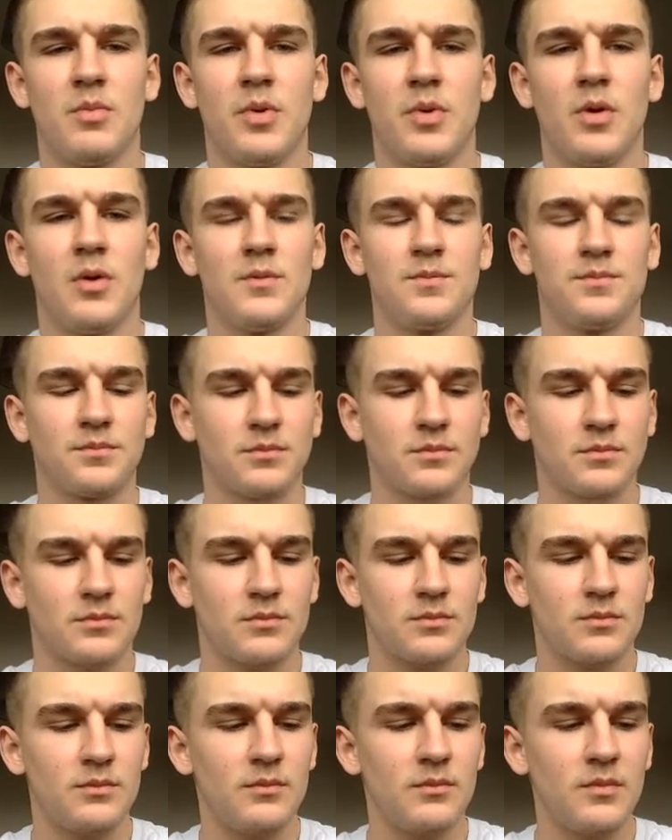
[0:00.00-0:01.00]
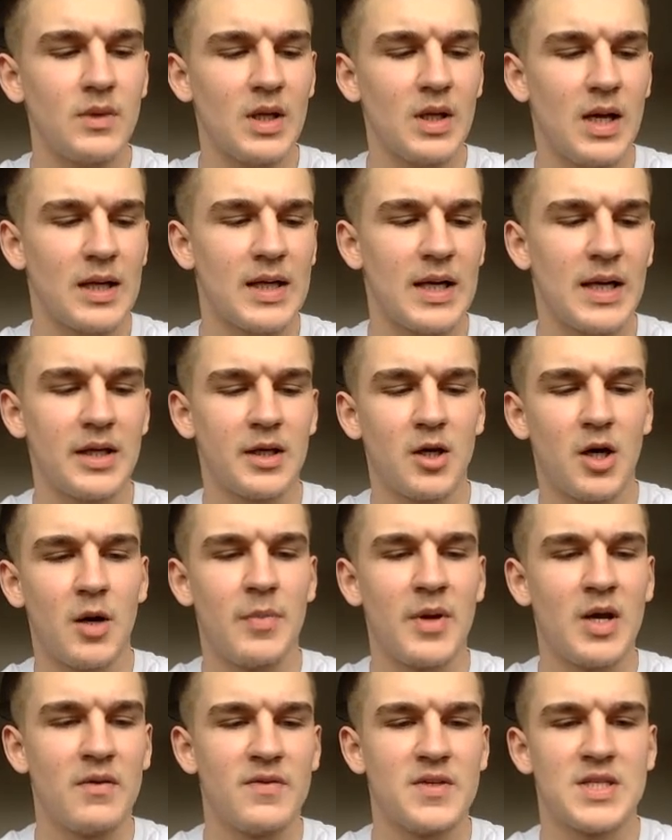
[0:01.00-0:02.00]
But I kind of got a
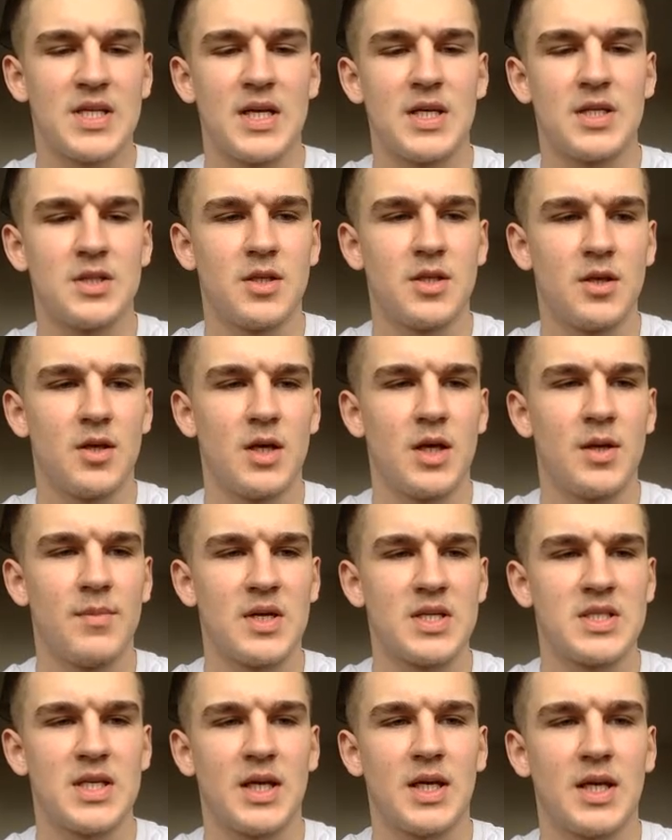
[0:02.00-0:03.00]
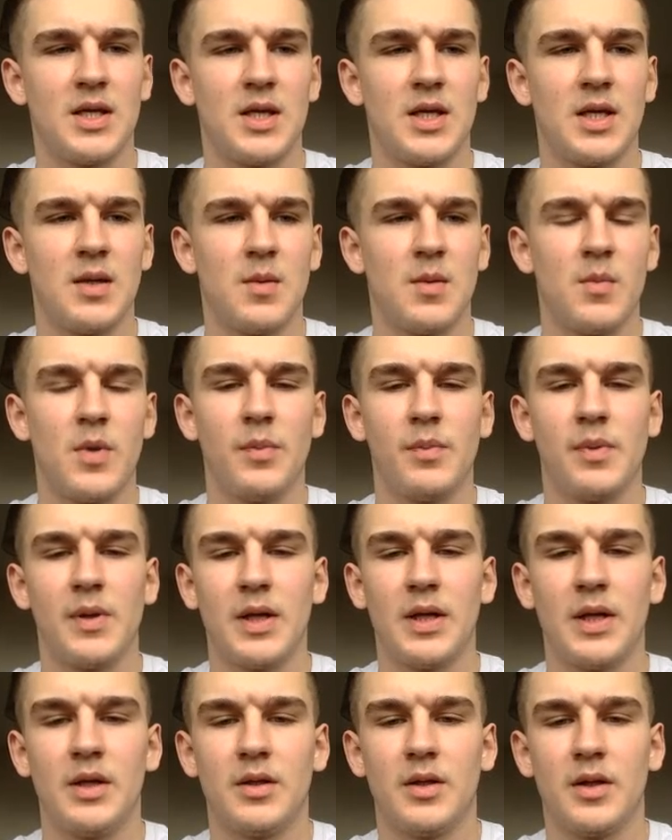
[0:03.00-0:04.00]
bit of a taster in my second year when we
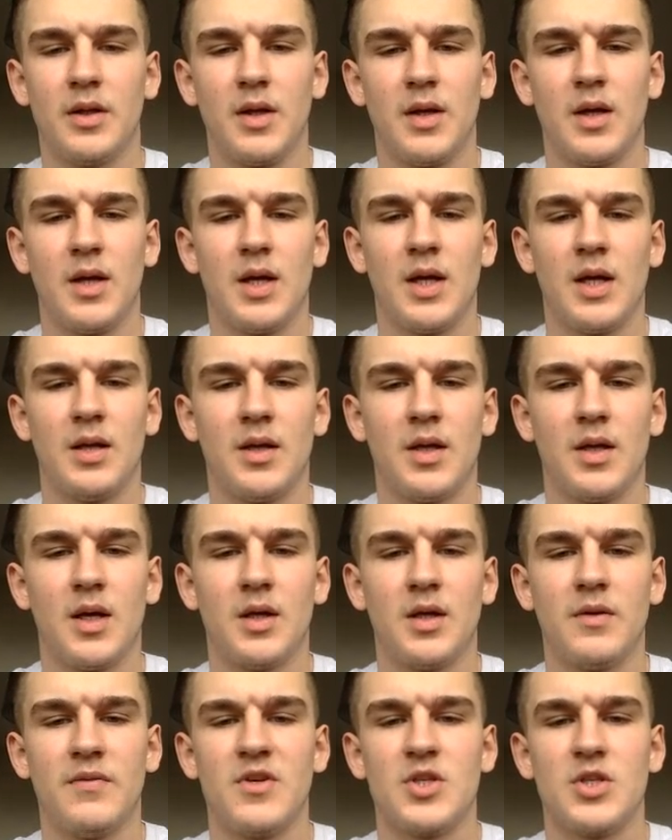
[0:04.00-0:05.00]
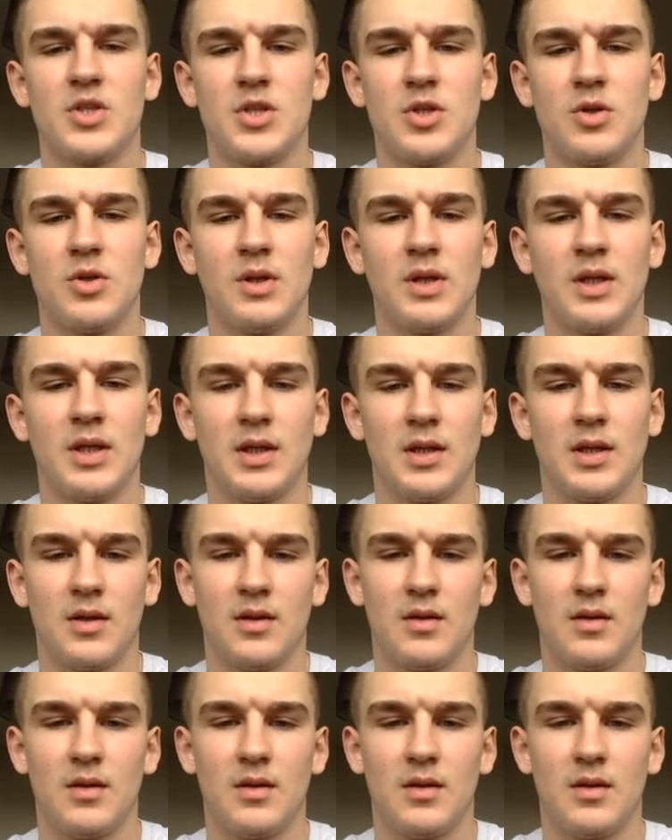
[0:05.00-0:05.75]
played in the Division 2 league